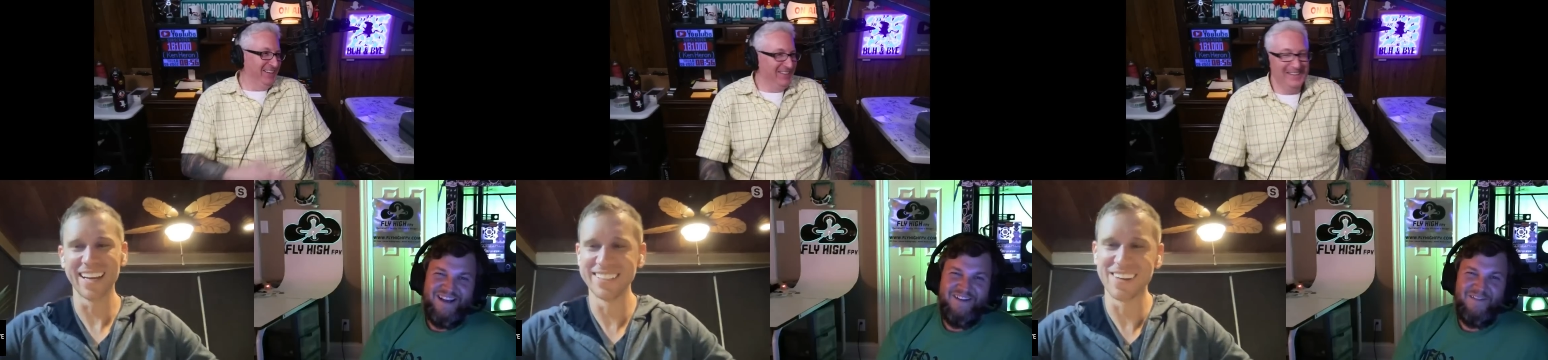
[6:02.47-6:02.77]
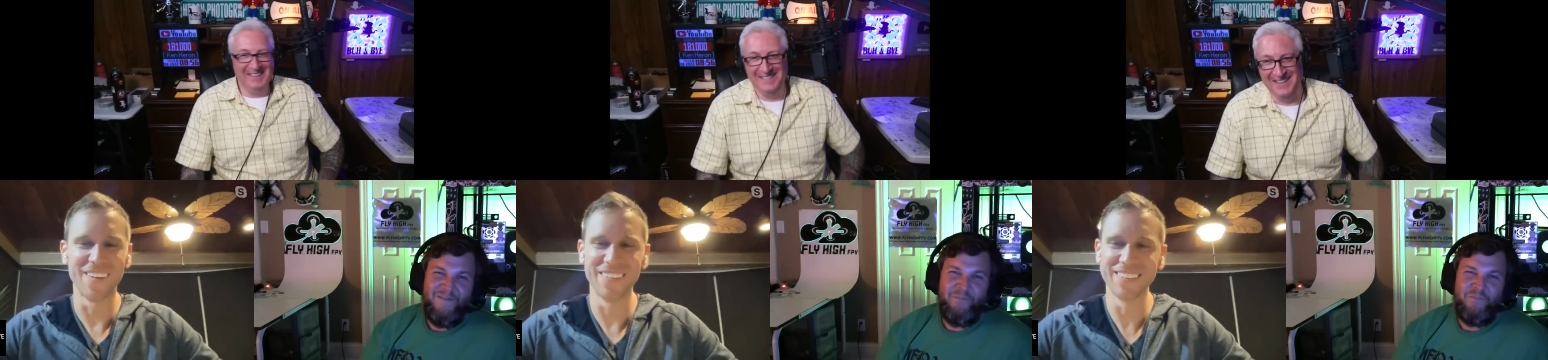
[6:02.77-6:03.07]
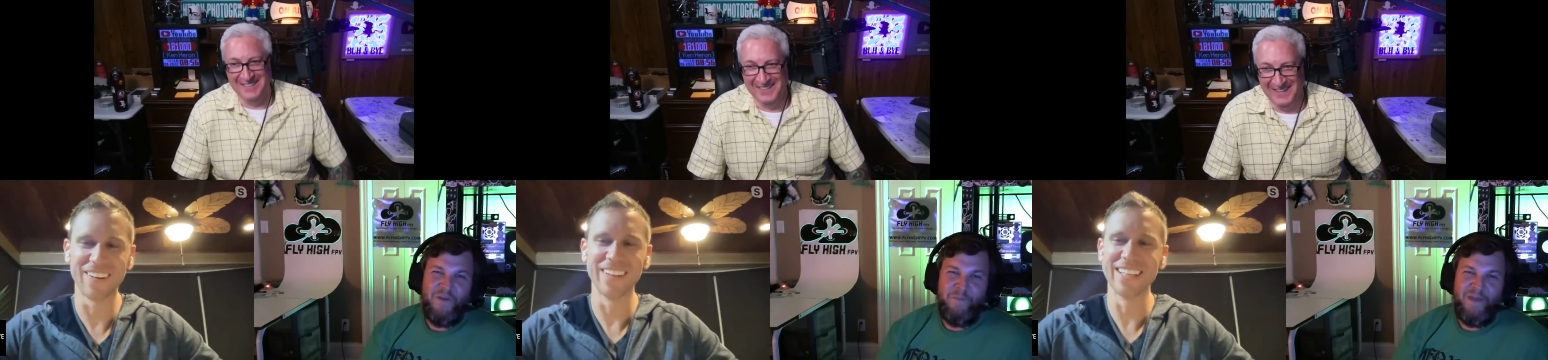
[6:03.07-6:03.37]
Speaker 1: Yeah, don't,
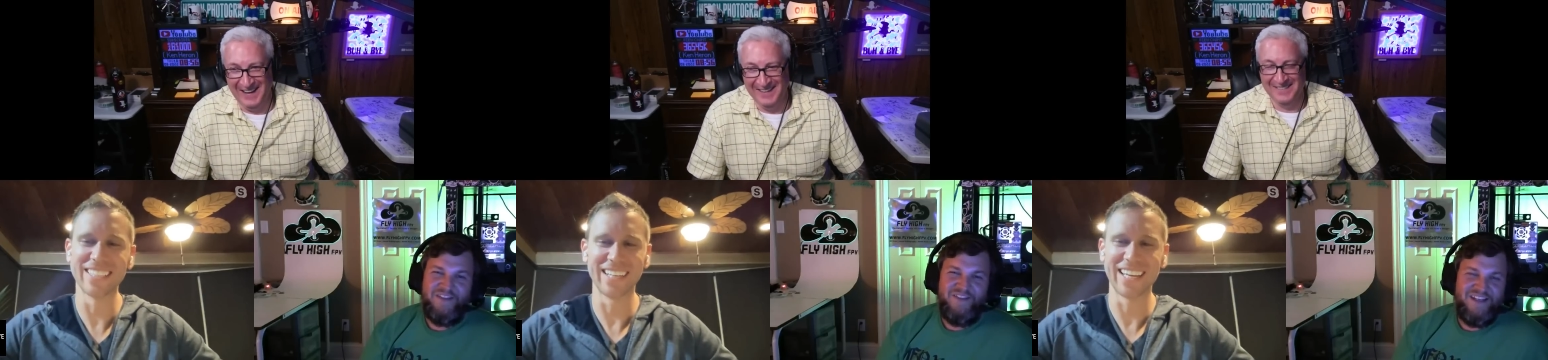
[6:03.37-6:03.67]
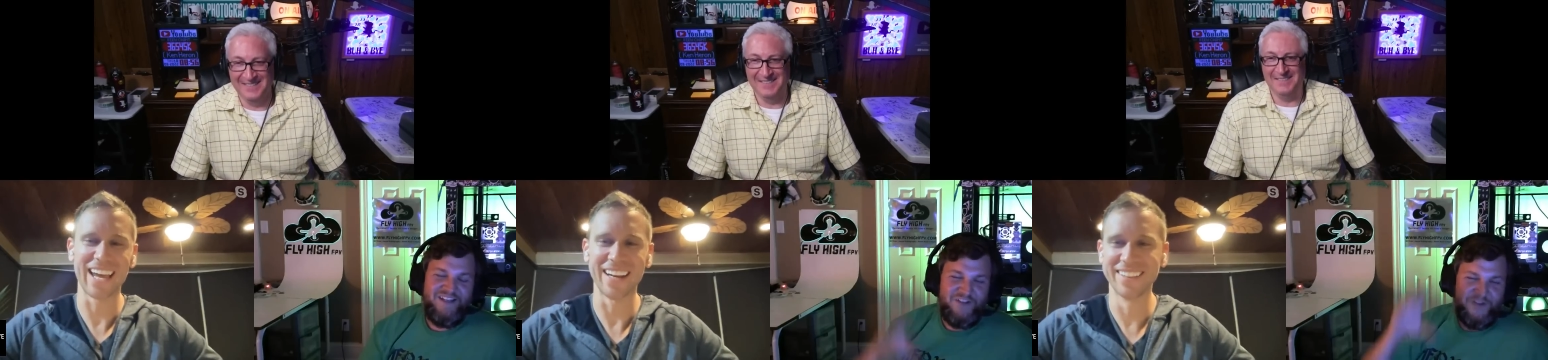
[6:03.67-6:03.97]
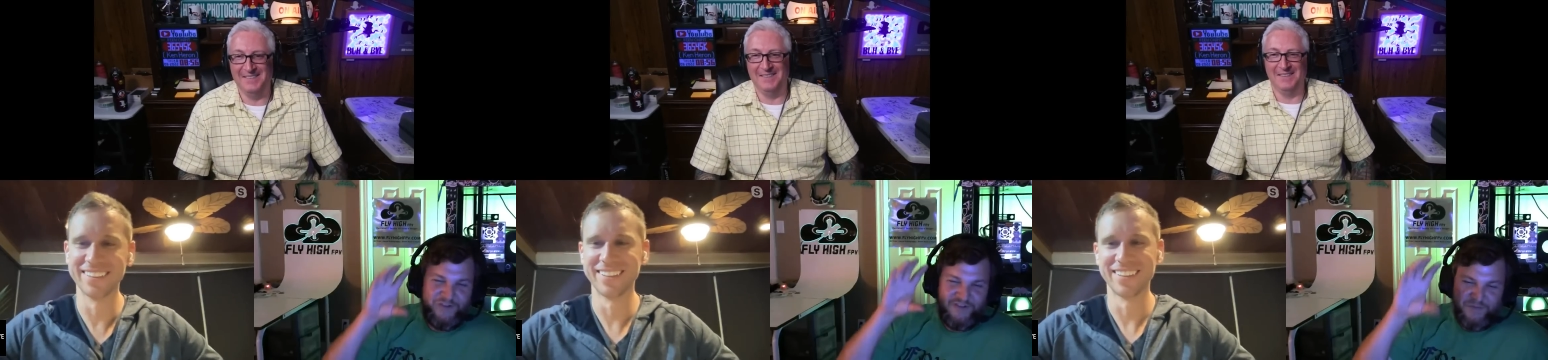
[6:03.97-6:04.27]
don't do that. The best thing to do
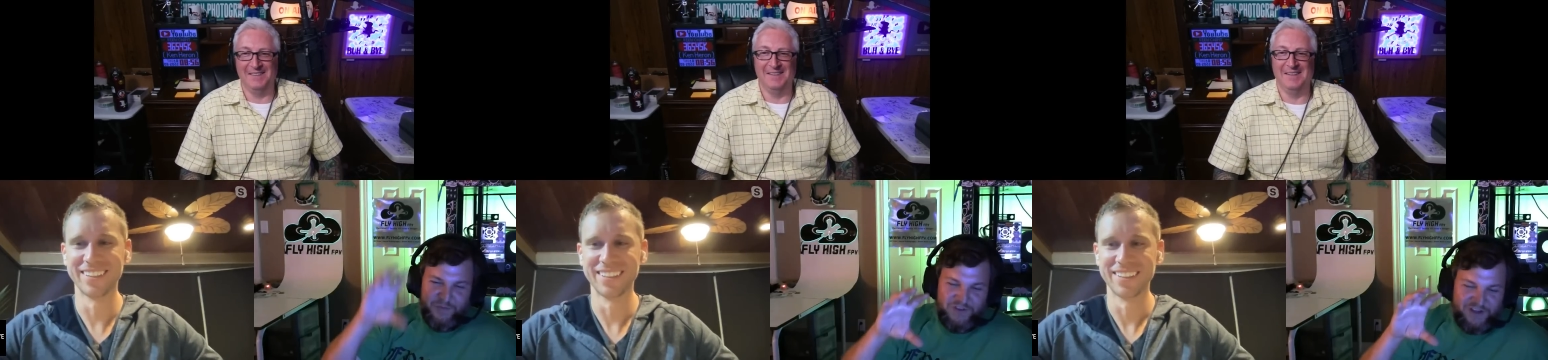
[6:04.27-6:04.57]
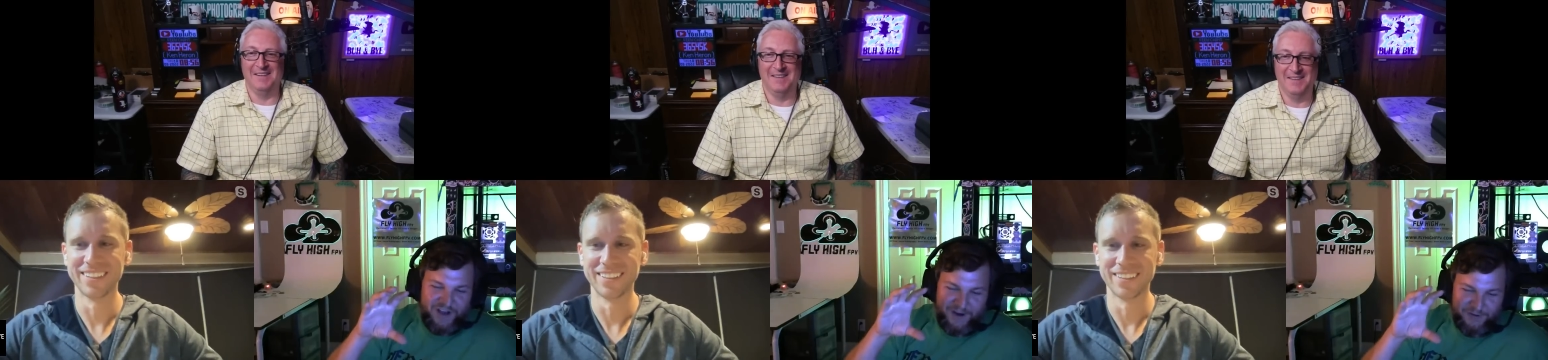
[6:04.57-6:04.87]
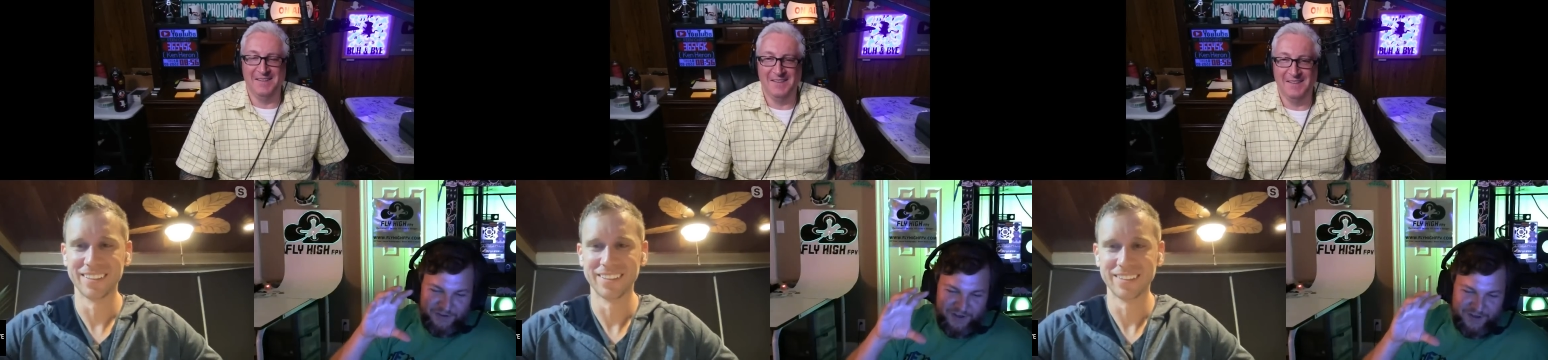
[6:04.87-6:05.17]
them. is just put the
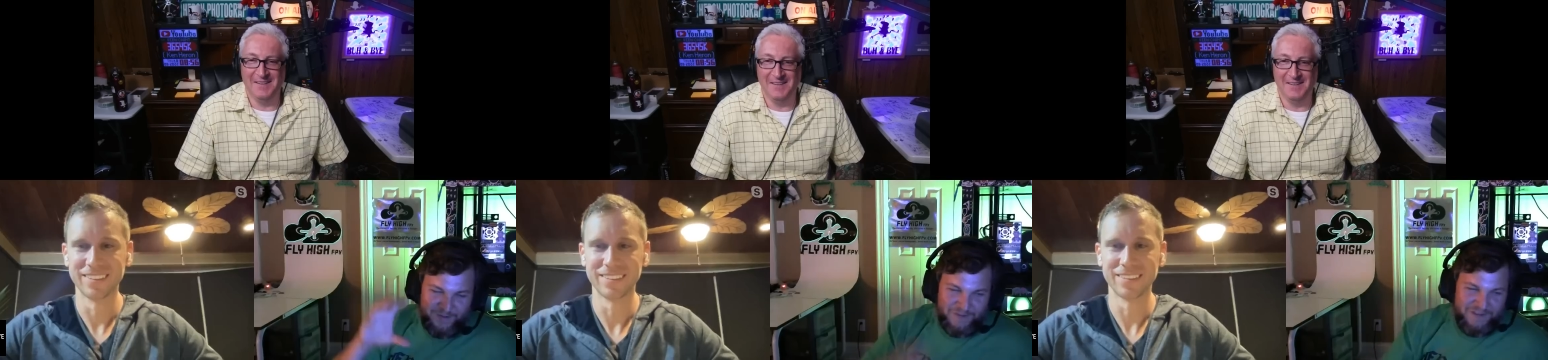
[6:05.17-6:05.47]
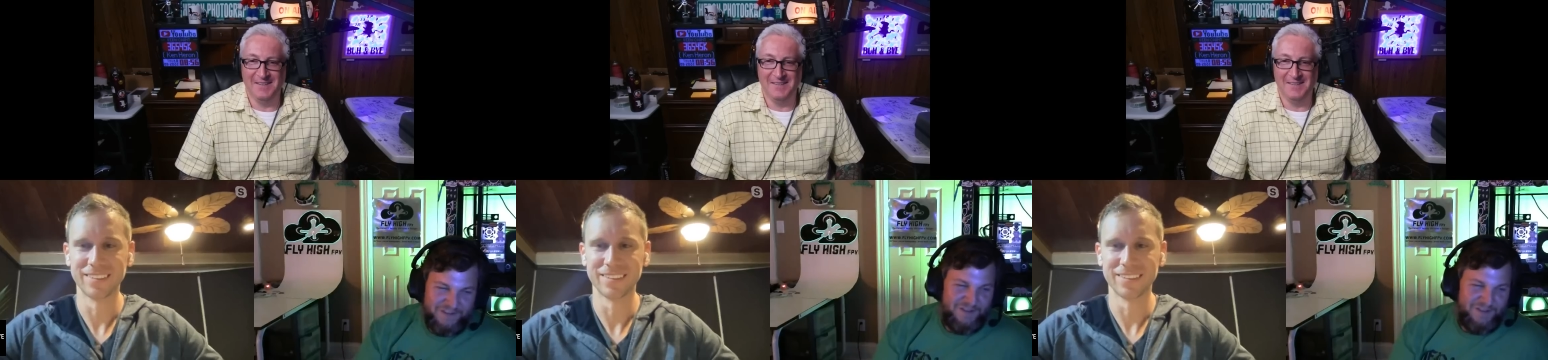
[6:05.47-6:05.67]
goggles on them.